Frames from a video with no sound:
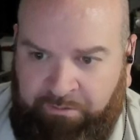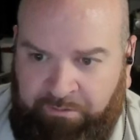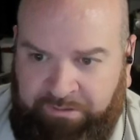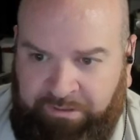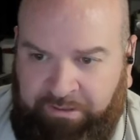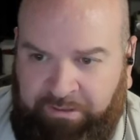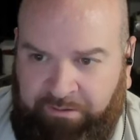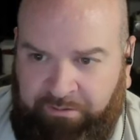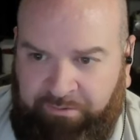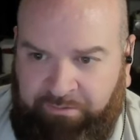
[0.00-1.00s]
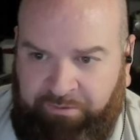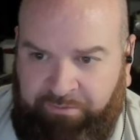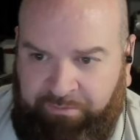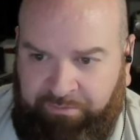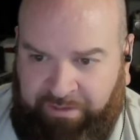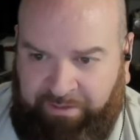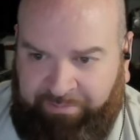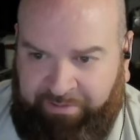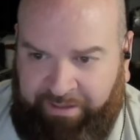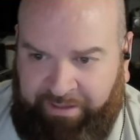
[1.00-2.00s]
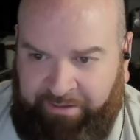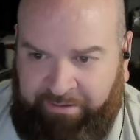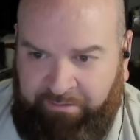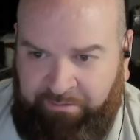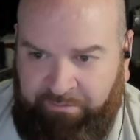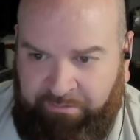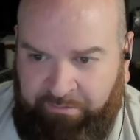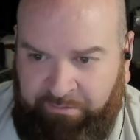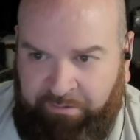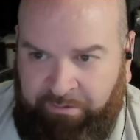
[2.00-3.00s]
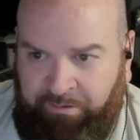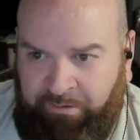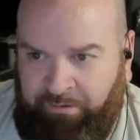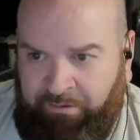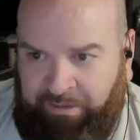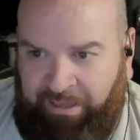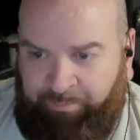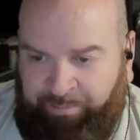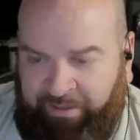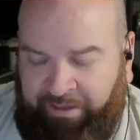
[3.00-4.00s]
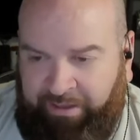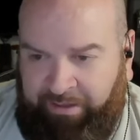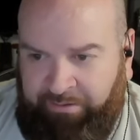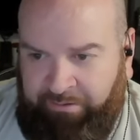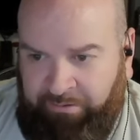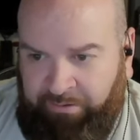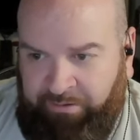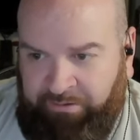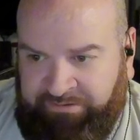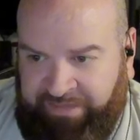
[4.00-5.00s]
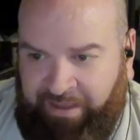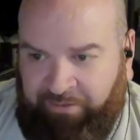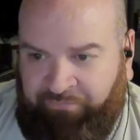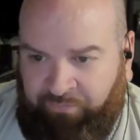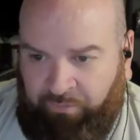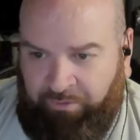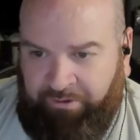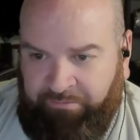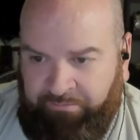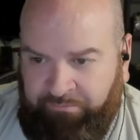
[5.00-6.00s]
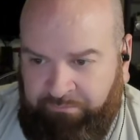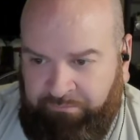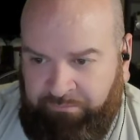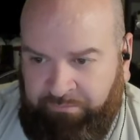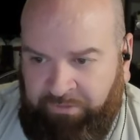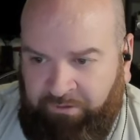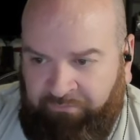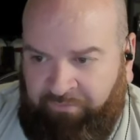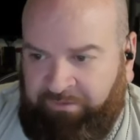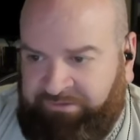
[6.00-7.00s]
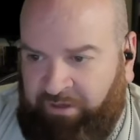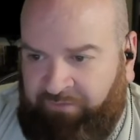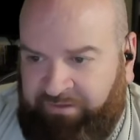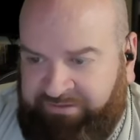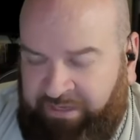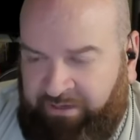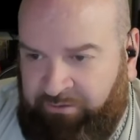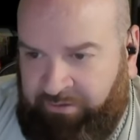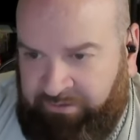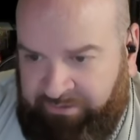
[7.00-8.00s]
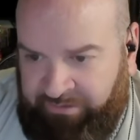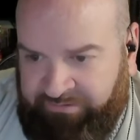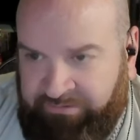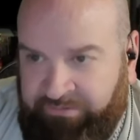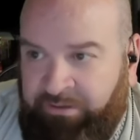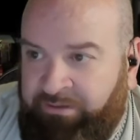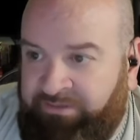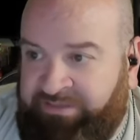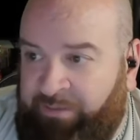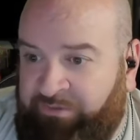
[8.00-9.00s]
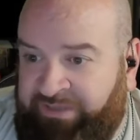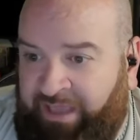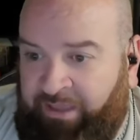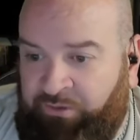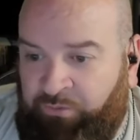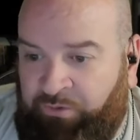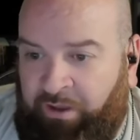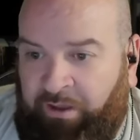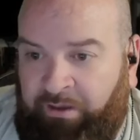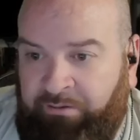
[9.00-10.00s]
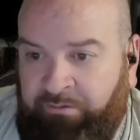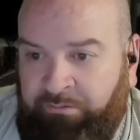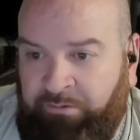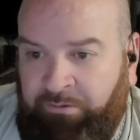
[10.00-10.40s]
What the hell? Where they played? They played South Florida. First off, let's take a look at this. This game was at UConn.